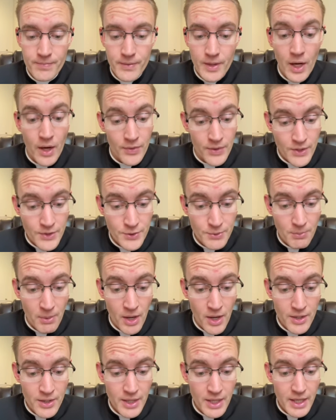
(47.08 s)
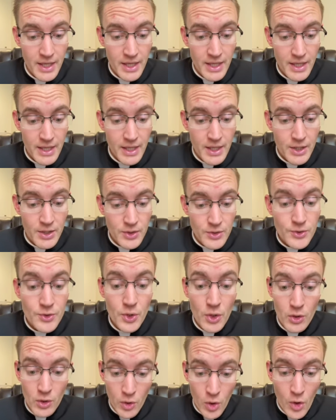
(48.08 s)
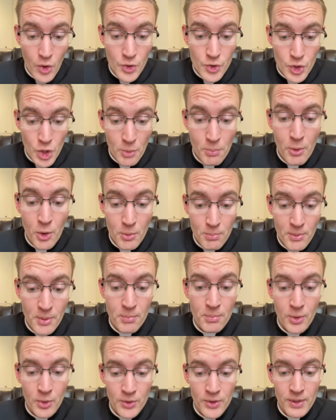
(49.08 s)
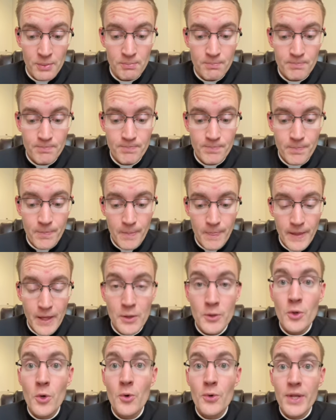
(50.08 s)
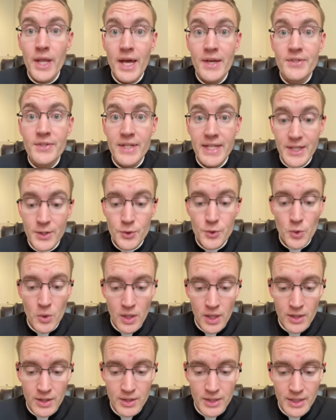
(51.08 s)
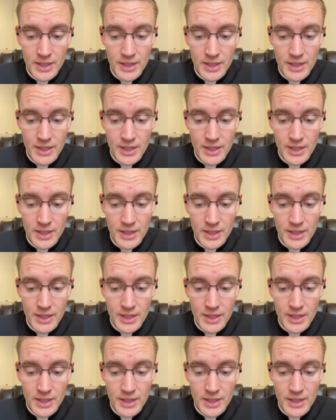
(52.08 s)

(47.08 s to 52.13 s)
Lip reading: On this spot stood a large apartment building, known as an insula,